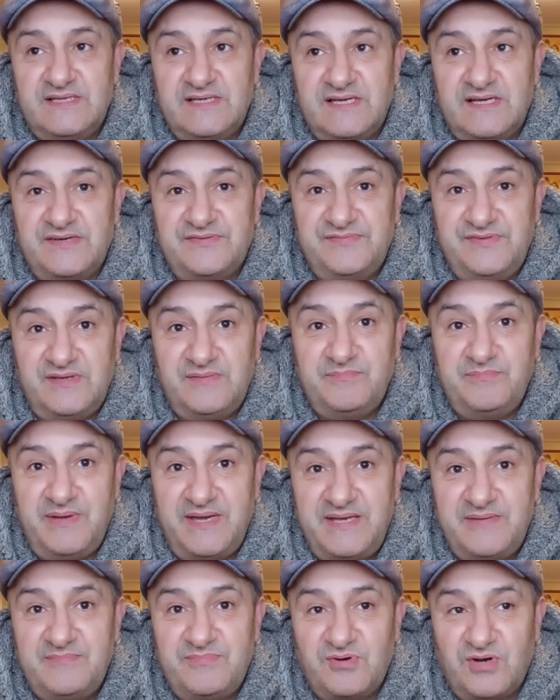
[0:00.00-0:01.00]
I think
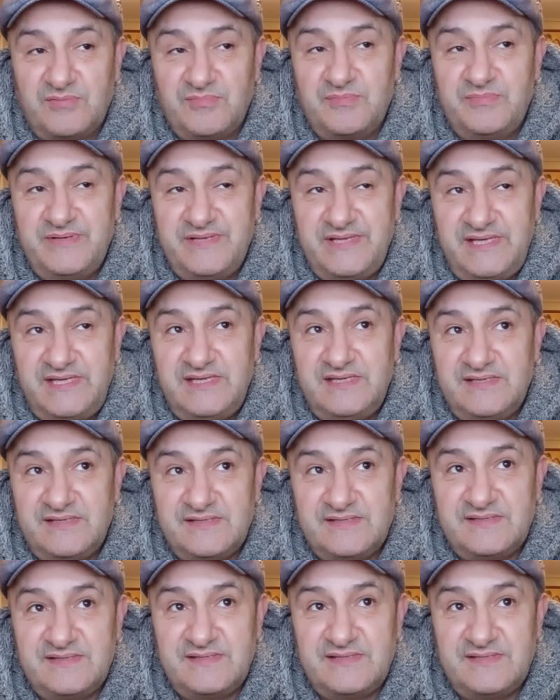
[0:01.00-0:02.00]
Ben probably,
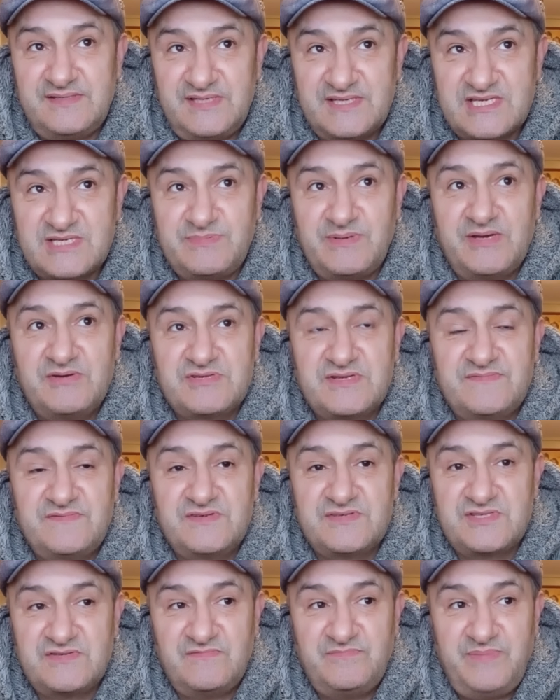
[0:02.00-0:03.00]
the
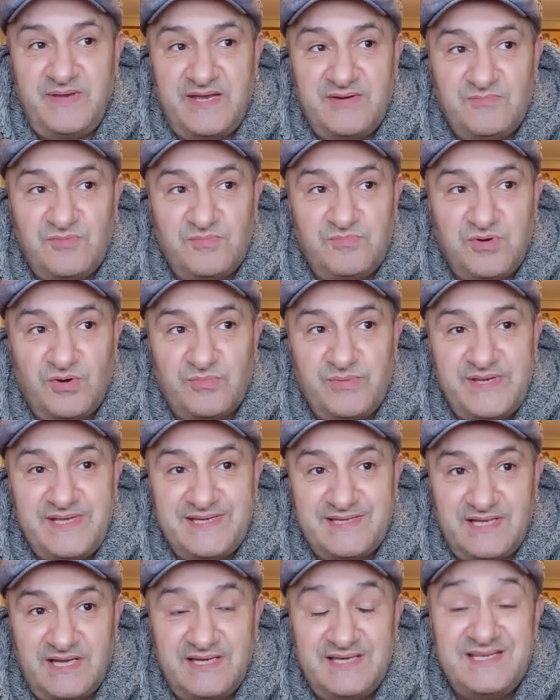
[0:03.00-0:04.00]
explosiveness of Ben will
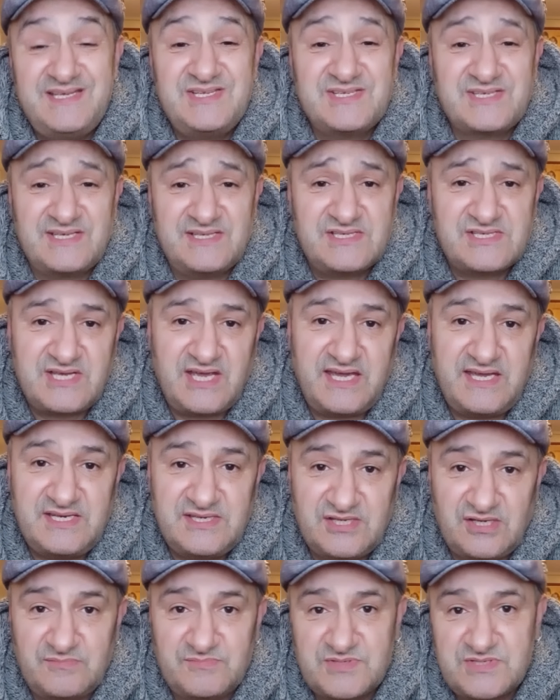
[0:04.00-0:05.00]
probably at least contain
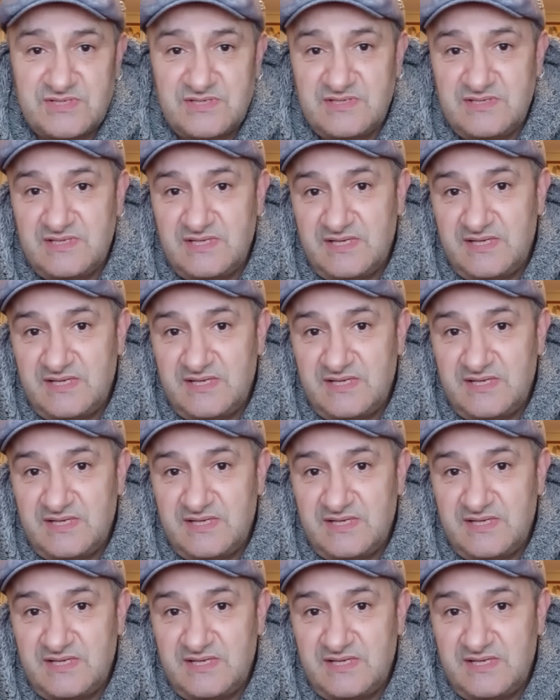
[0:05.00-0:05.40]
Dobson.